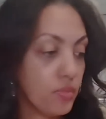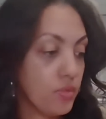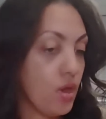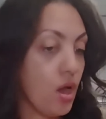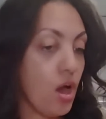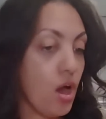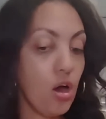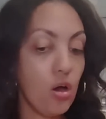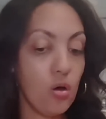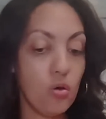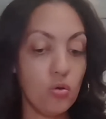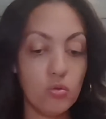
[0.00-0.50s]

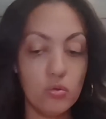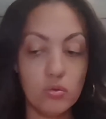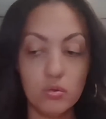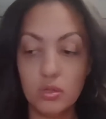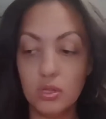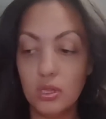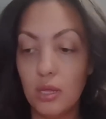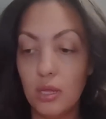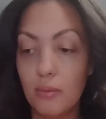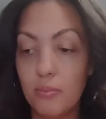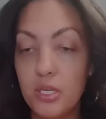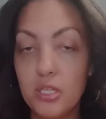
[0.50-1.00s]
Oh,
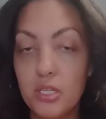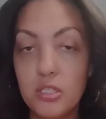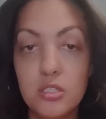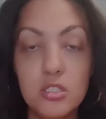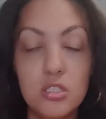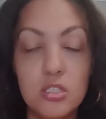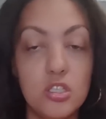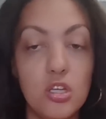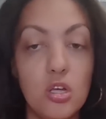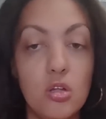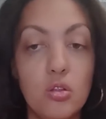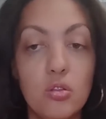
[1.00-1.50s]

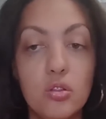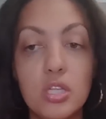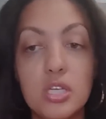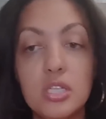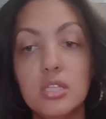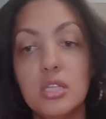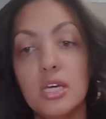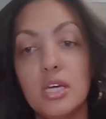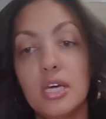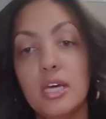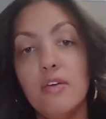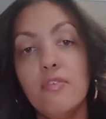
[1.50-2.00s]
so
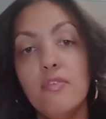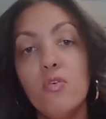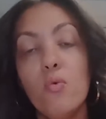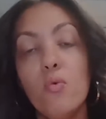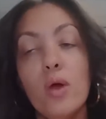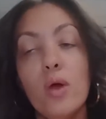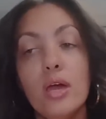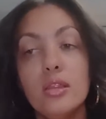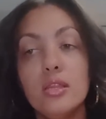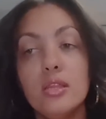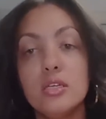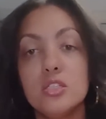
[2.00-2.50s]
the
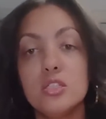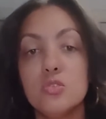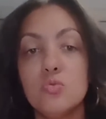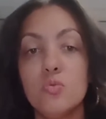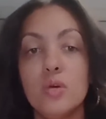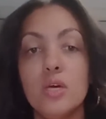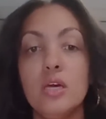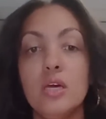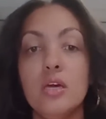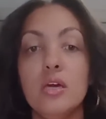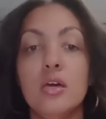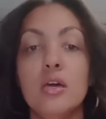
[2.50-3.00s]
giveaway this
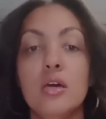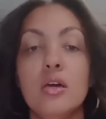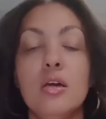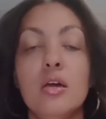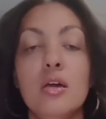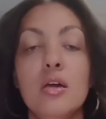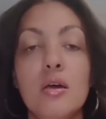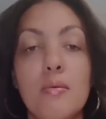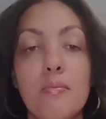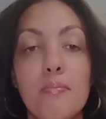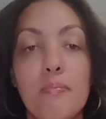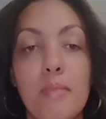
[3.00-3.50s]
week,
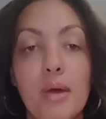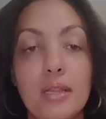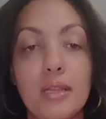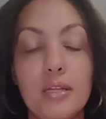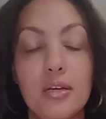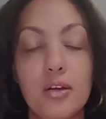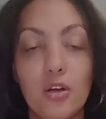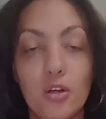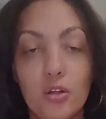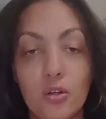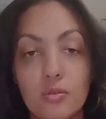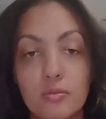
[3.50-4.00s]
my
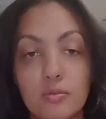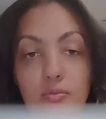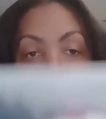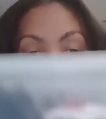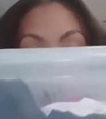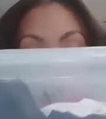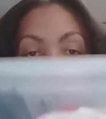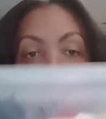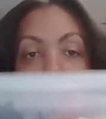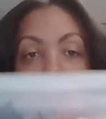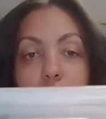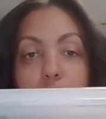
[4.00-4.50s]
little
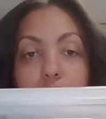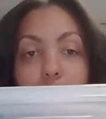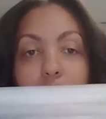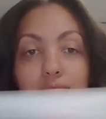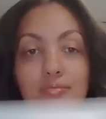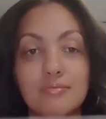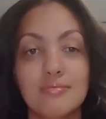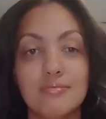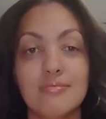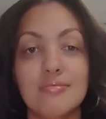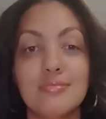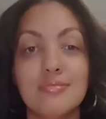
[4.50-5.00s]

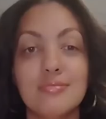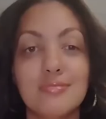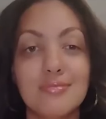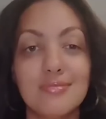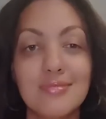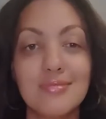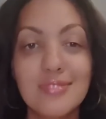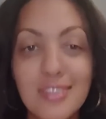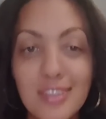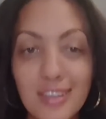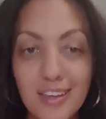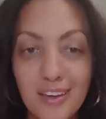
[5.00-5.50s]

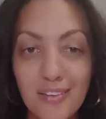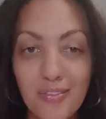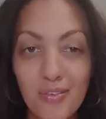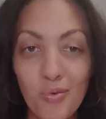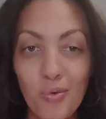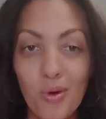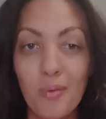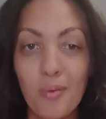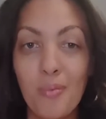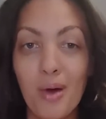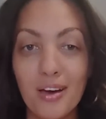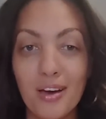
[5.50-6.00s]

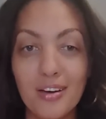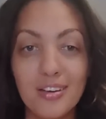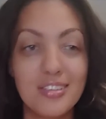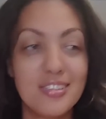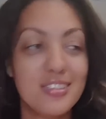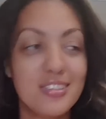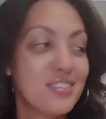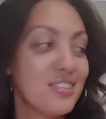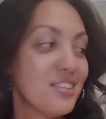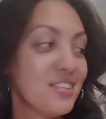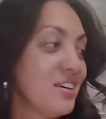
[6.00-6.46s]
giveaway box.